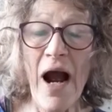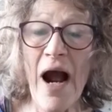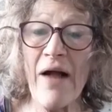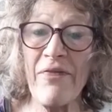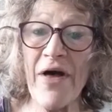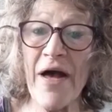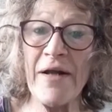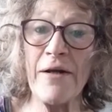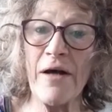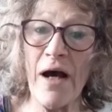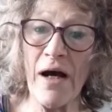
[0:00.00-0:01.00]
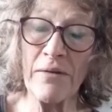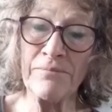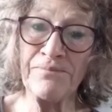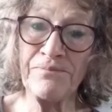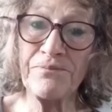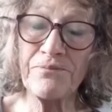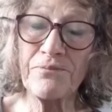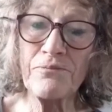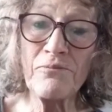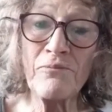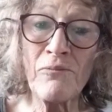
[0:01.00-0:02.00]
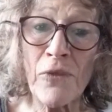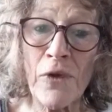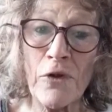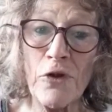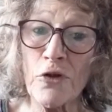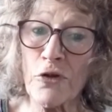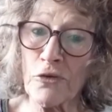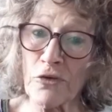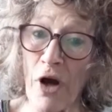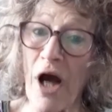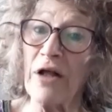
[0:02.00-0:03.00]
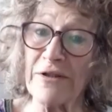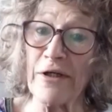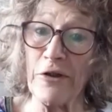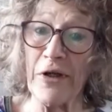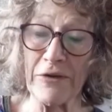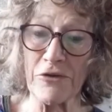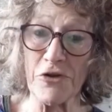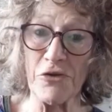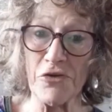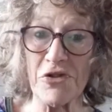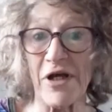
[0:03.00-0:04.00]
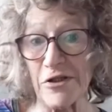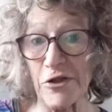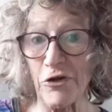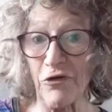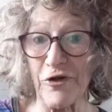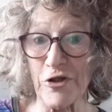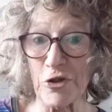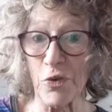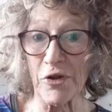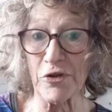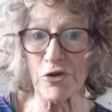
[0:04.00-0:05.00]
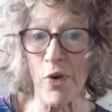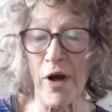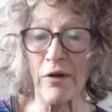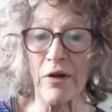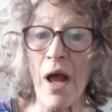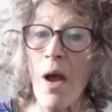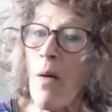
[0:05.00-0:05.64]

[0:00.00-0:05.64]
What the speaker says: And then I'll tell you how to send in your finished work as well.